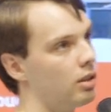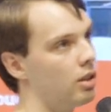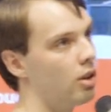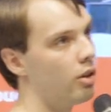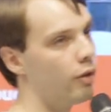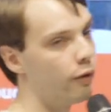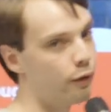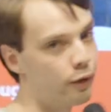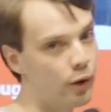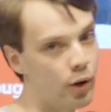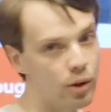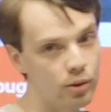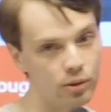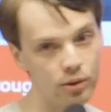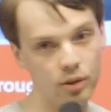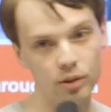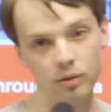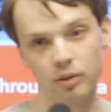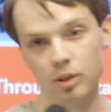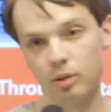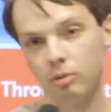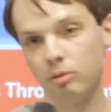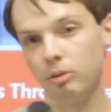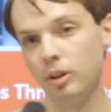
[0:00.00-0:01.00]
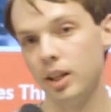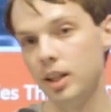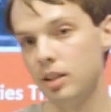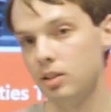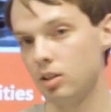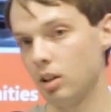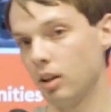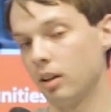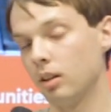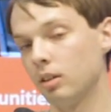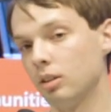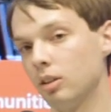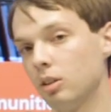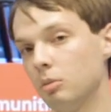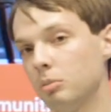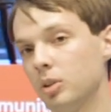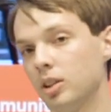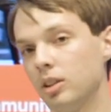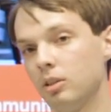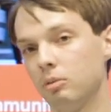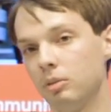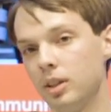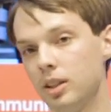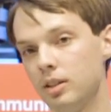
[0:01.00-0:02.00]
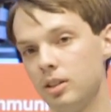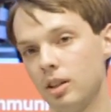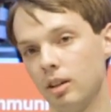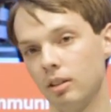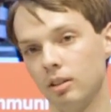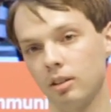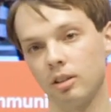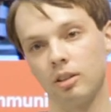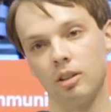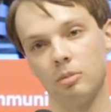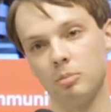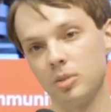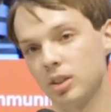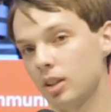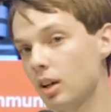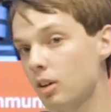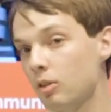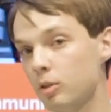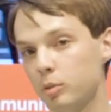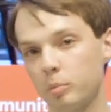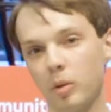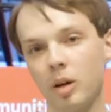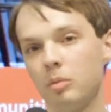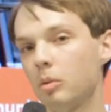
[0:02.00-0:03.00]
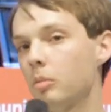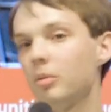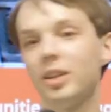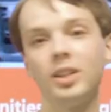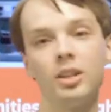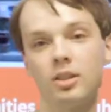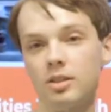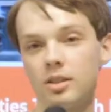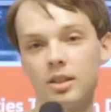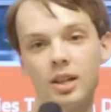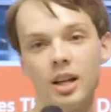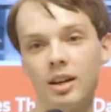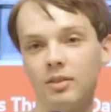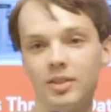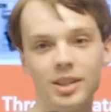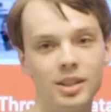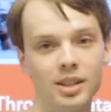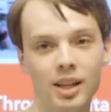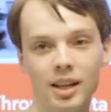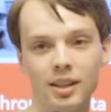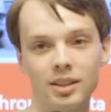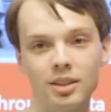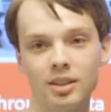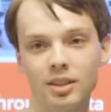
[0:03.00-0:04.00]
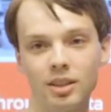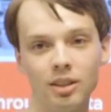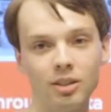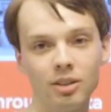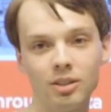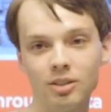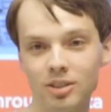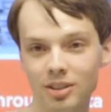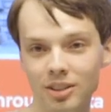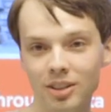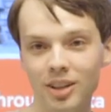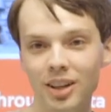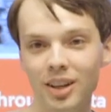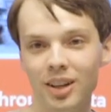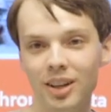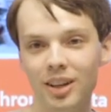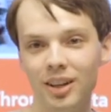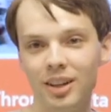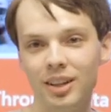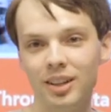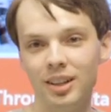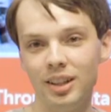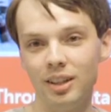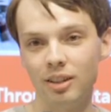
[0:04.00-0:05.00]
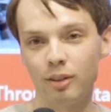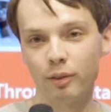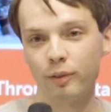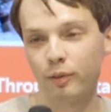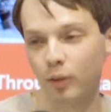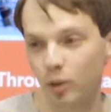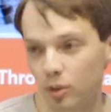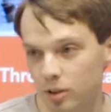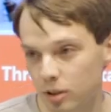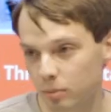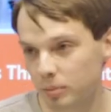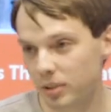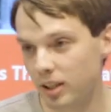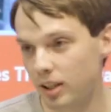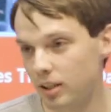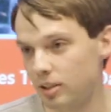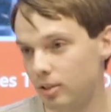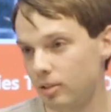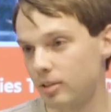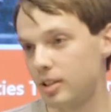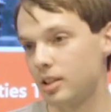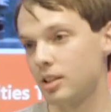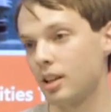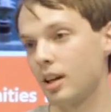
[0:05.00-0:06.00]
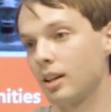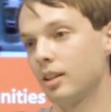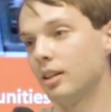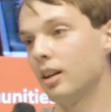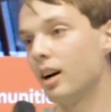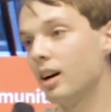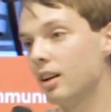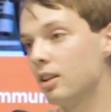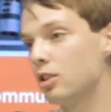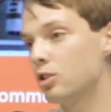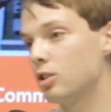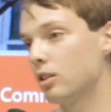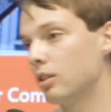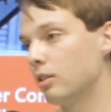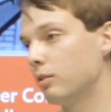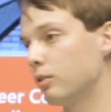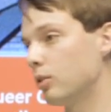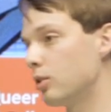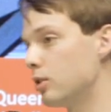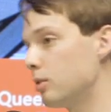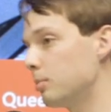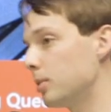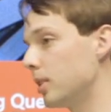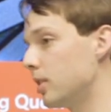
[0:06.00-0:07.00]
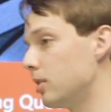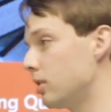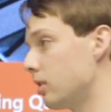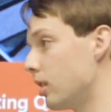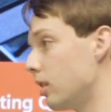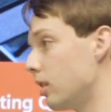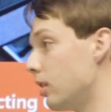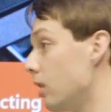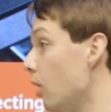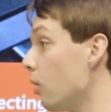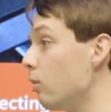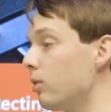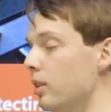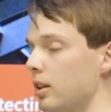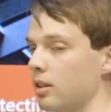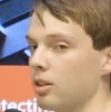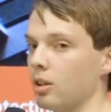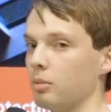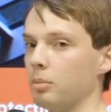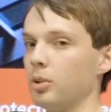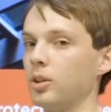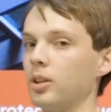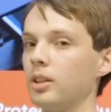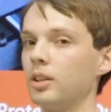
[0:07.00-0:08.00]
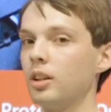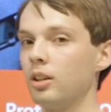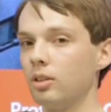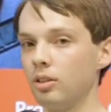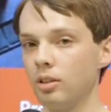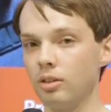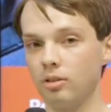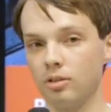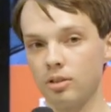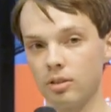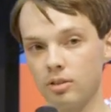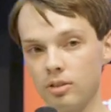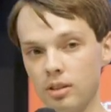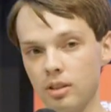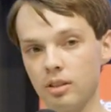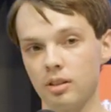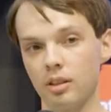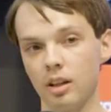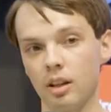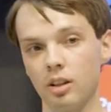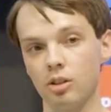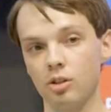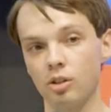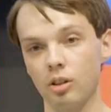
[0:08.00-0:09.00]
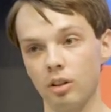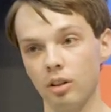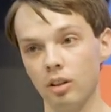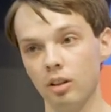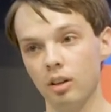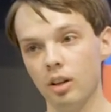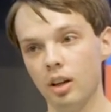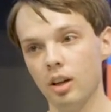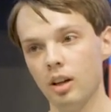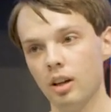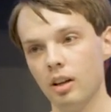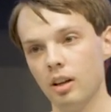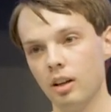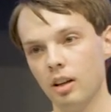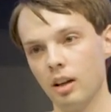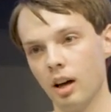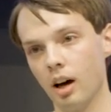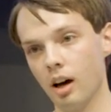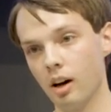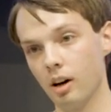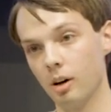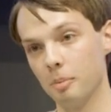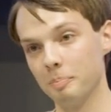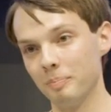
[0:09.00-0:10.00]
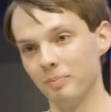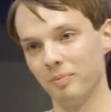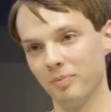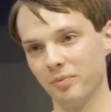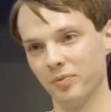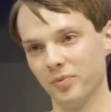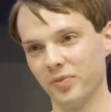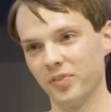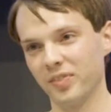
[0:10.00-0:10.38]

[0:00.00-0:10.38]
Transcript: a fault of the retailer, but the retailer themselves probably doesn't have the tech skills in the first place or the technology in the first place to know that they're putting their users in danger. Um,